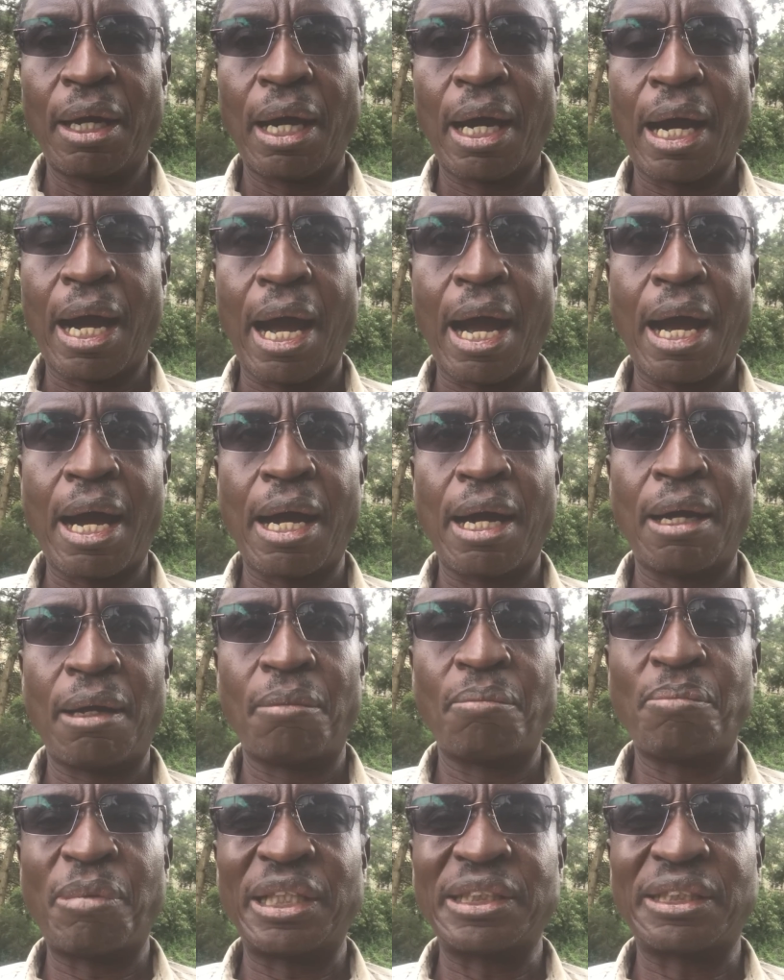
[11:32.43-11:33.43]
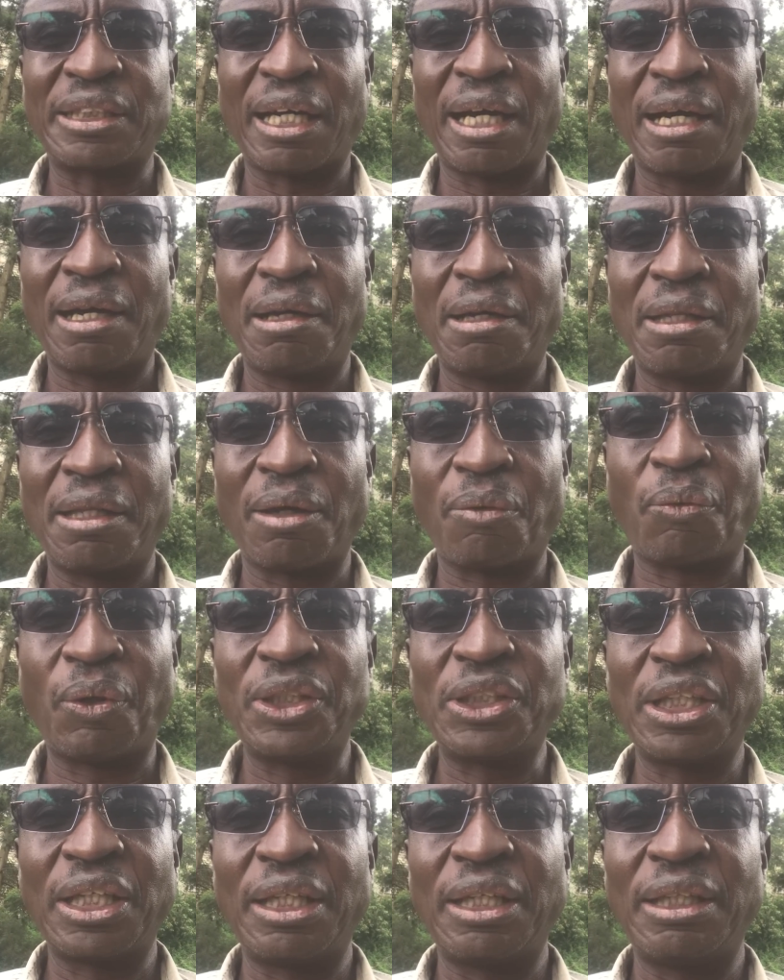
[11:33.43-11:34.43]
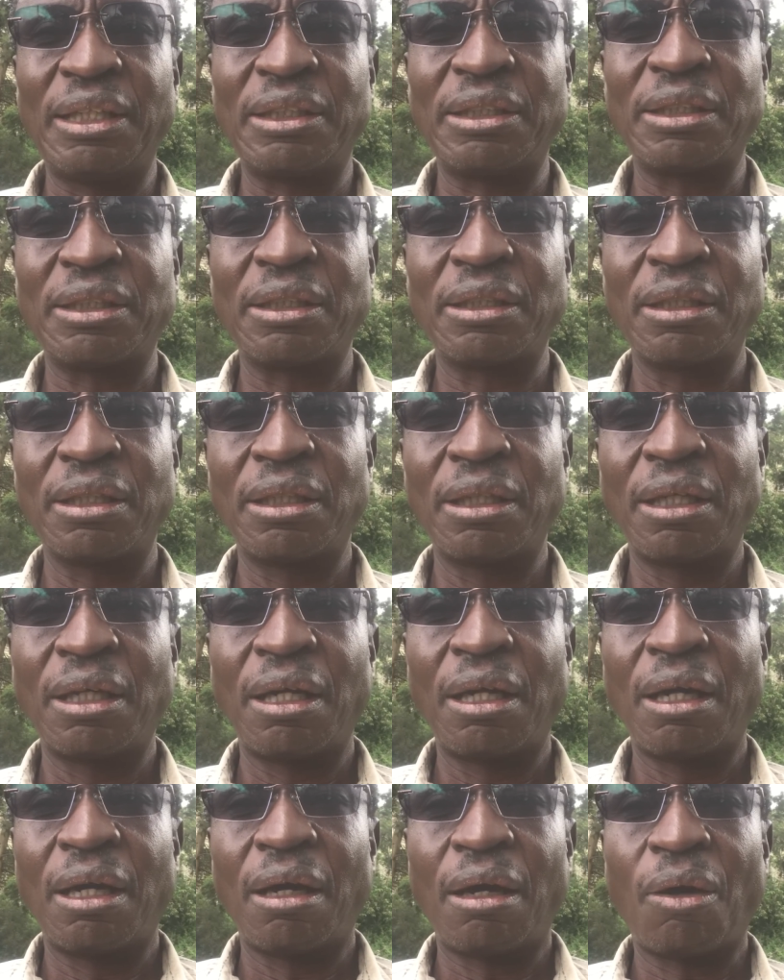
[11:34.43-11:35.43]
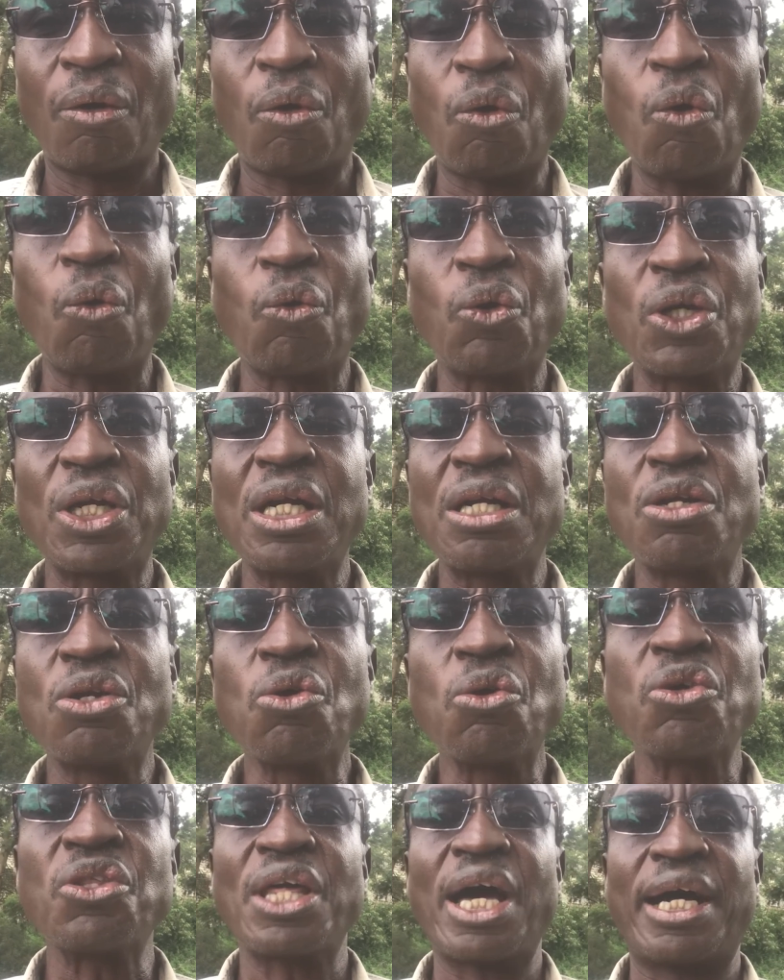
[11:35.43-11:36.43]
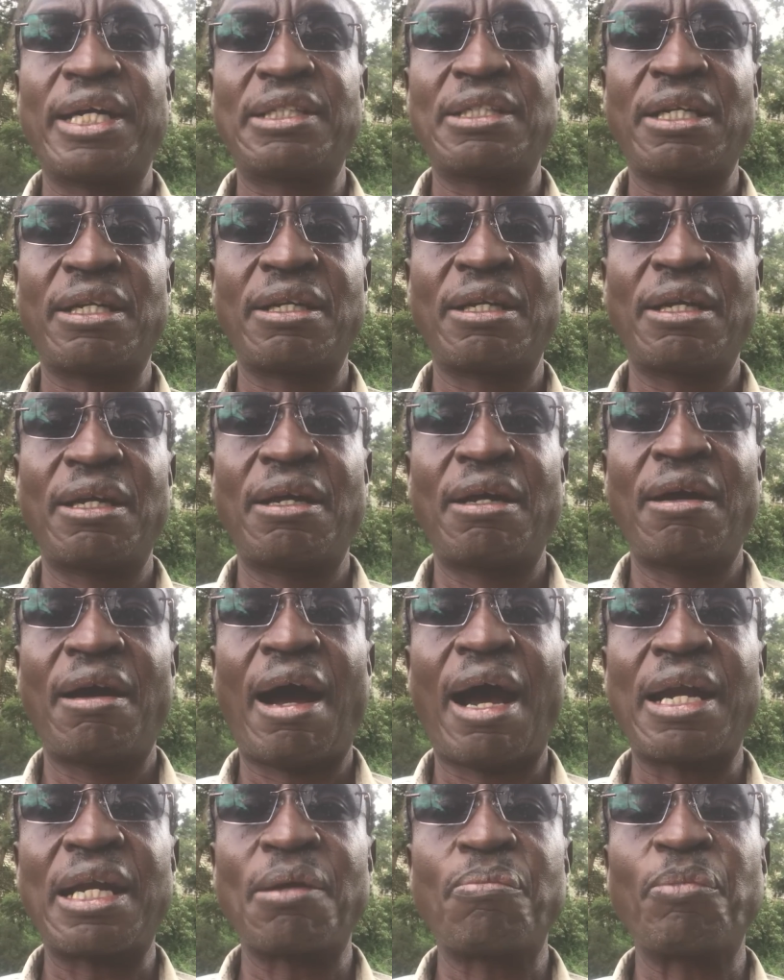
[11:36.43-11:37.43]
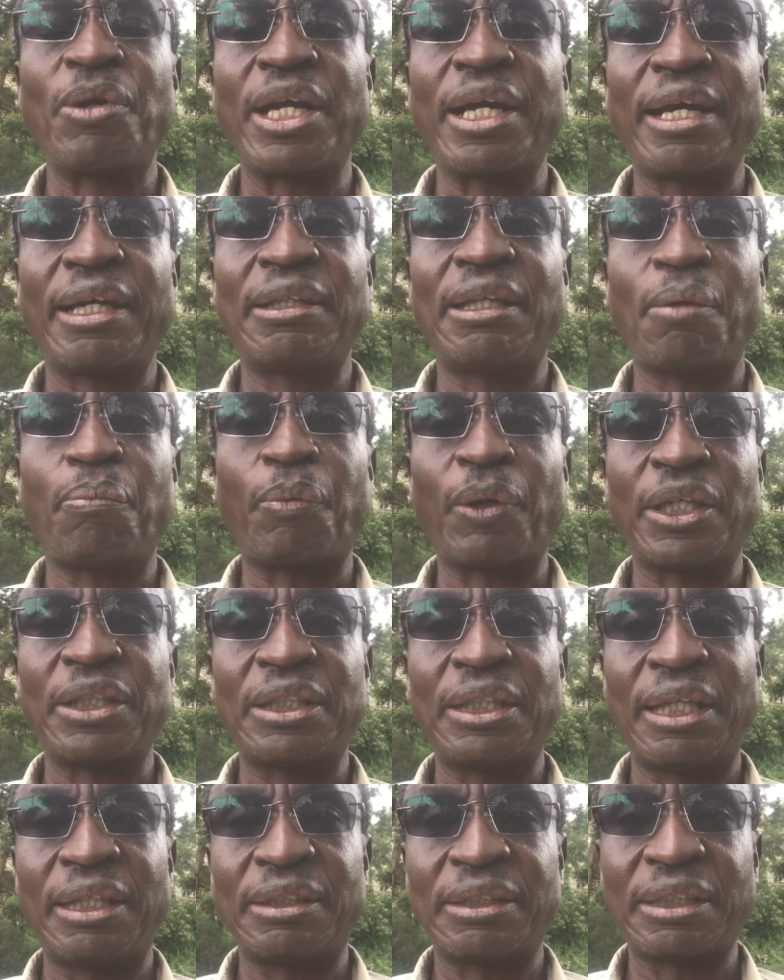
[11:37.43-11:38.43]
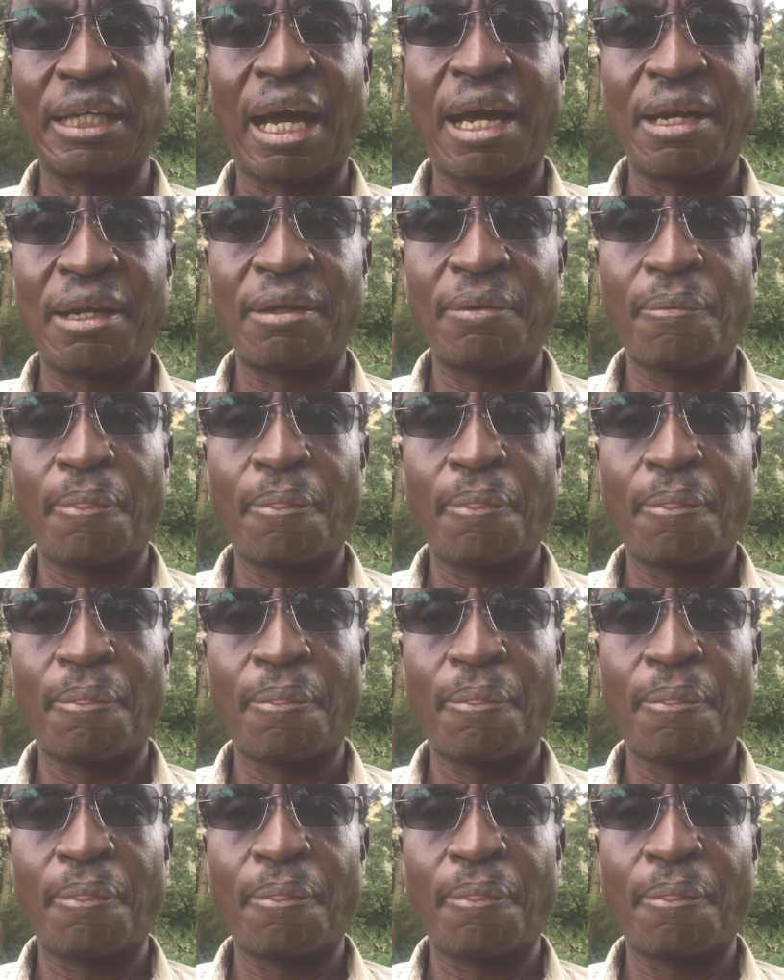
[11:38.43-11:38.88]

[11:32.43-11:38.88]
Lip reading: But the question is, who would do that and implicate the president's son?